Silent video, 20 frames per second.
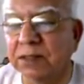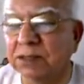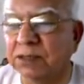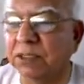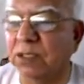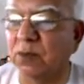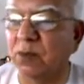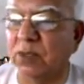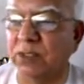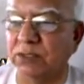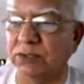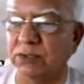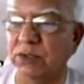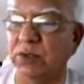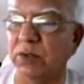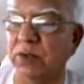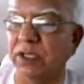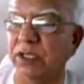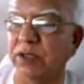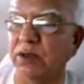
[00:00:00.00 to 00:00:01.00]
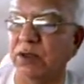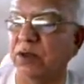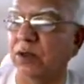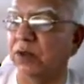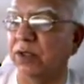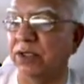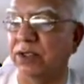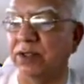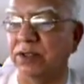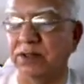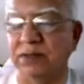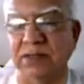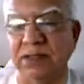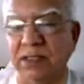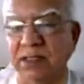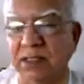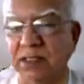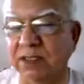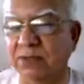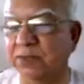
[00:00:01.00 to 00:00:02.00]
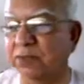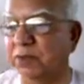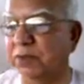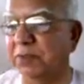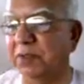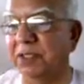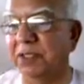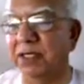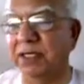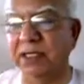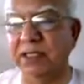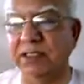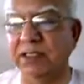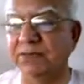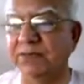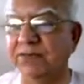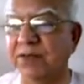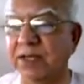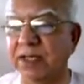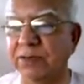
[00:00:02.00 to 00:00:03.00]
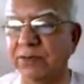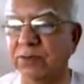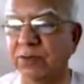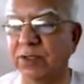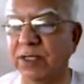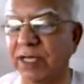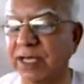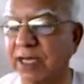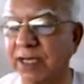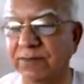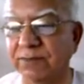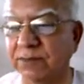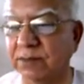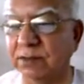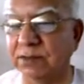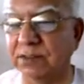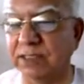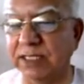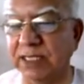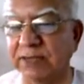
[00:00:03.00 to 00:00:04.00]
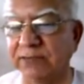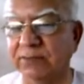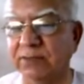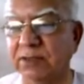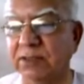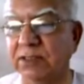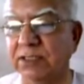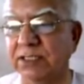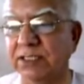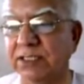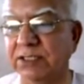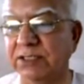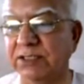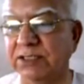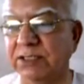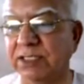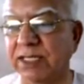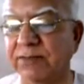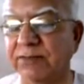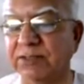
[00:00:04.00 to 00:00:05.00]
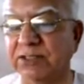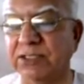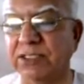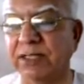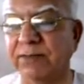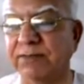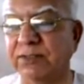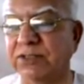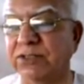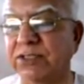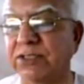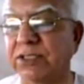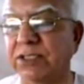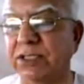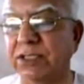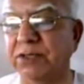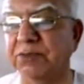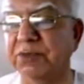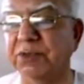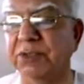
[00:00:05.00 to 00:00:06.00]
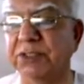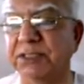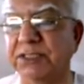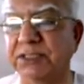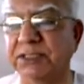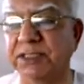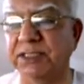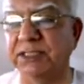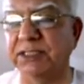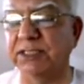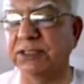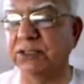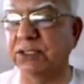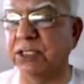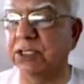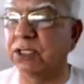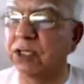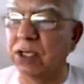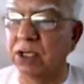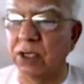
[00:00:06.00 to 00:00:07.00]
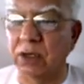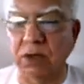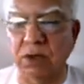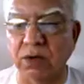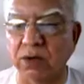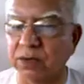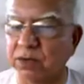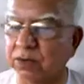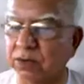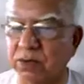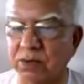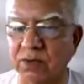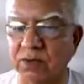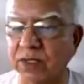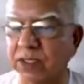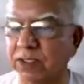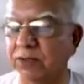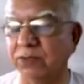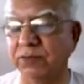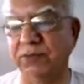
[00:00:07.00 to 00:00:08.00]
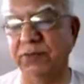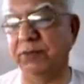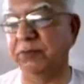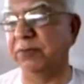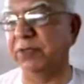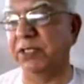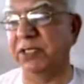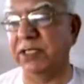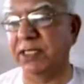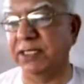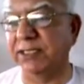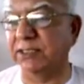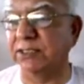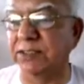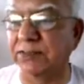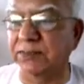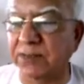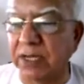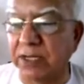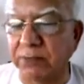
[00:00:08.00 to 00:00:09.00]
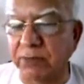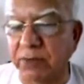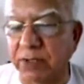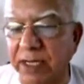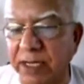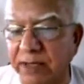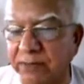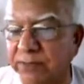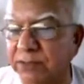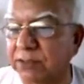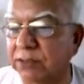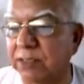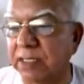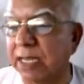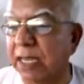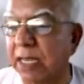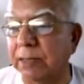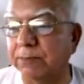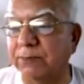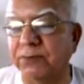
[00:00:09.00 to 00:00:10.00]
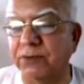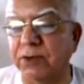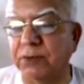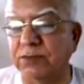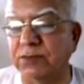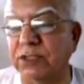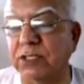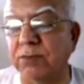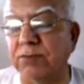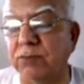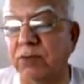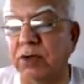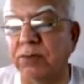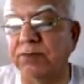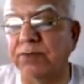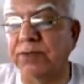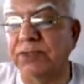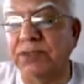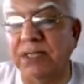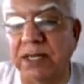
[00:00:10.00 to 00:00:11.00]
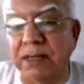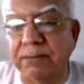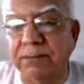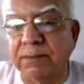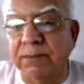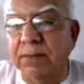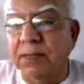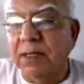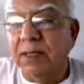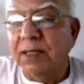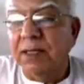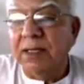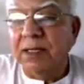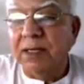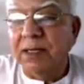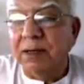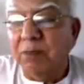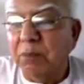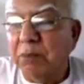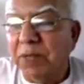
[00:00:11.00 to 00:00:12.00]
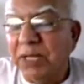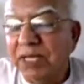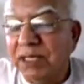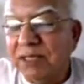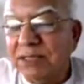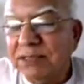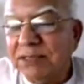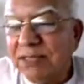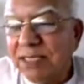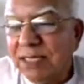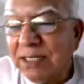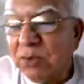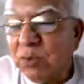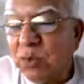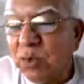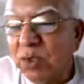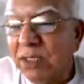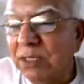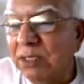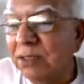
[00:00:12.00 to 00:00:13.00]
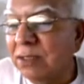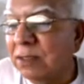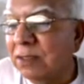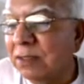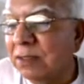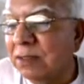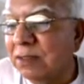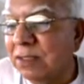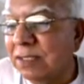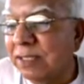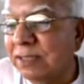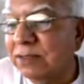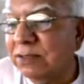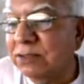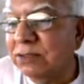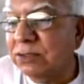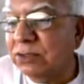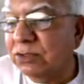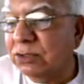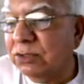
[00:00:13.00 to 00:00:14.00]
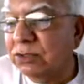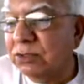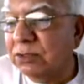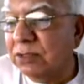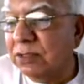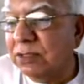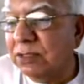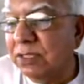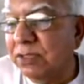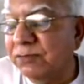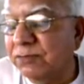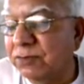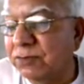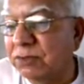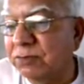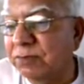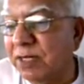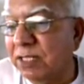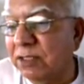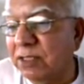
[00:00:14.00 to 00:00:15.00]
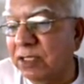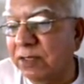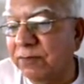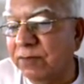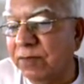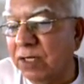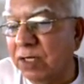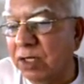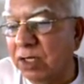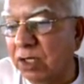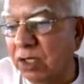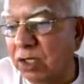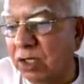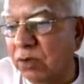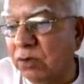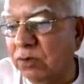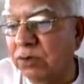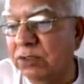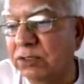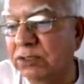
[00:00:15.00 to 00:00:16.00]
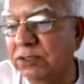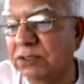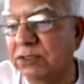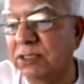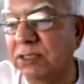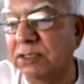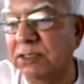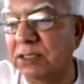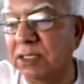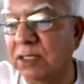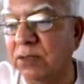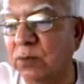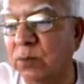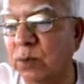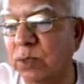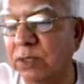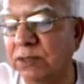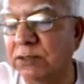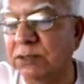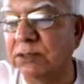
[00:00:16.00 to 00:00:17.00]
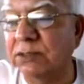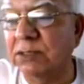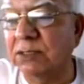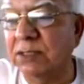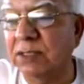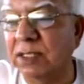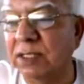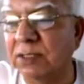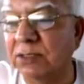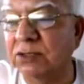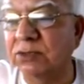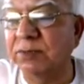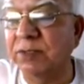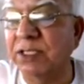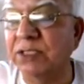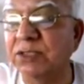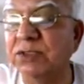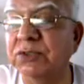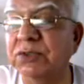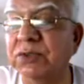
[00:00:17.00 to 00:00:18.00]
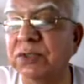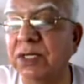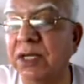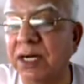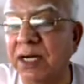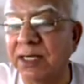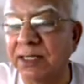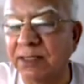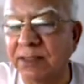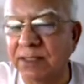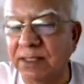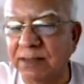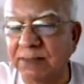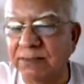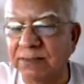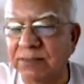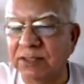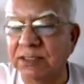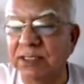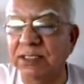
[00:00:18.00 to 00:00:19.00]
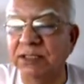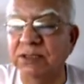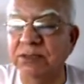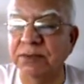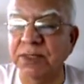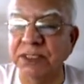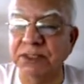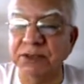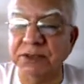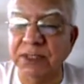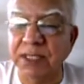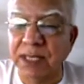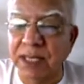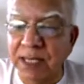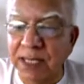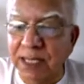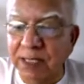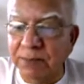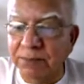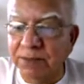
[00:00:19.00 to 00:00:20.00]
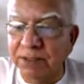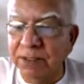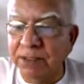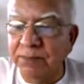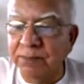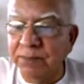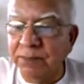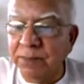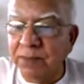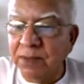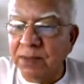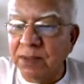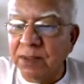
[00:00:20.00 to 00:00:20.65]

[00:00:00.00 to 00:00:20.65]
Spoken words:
Someone is looking, it would be great if I would have, they have created, they have established their communities, and they say, oh, what it would be nice if I would have help from some Rabbi Saab. Meaning is that one, that if Jamaat have allowed this, the young ones, then Jamaat should guide them, then Jamaat should help them.